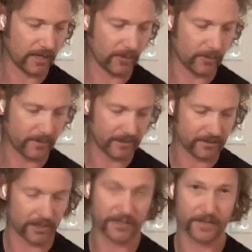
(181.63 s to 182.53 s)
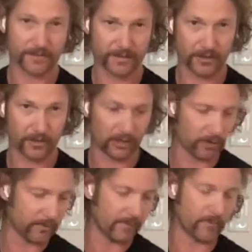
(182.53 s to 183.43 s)
Here we may start to feel a
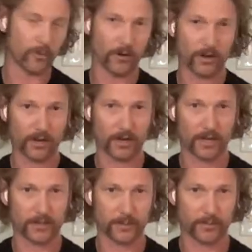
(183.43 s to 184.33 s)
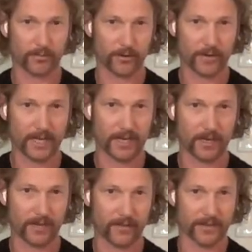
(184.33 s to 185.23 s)
little bit more as we
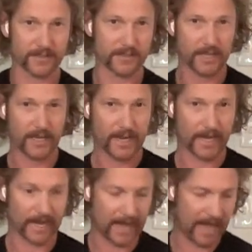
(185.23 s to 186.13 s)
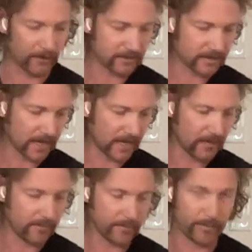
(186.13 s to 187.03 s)
pronate on this
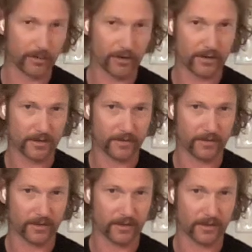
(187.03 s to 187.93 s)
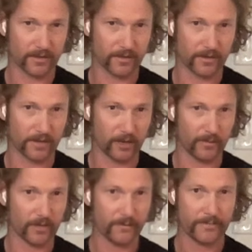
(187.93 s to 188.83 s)
outside part of our
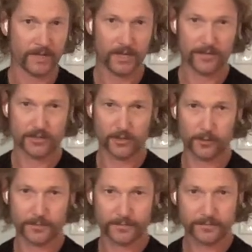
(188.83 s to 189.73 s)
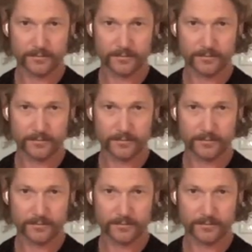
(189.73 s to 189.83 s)
elbow. So